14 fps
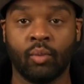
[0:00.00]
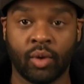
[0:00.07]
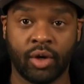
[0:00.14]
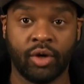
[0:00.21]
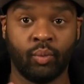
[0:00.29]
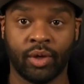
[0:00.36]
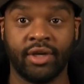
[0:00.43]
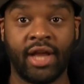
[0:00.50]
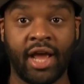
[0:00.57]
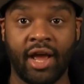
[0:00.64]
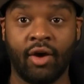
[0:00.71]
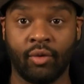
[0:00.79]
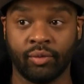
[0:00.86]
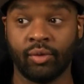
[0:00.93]
We're
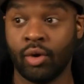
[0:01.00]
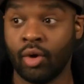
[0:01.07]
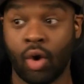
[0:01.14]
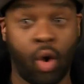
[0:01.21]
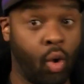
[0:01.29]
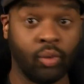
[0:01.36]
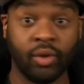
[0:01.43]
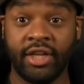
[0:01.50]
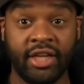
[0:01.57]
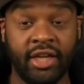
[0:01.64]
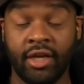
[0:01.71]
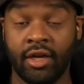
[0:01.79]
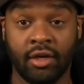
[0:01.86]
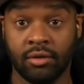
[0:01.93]
down
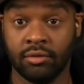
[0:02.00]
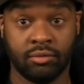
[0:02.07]
only,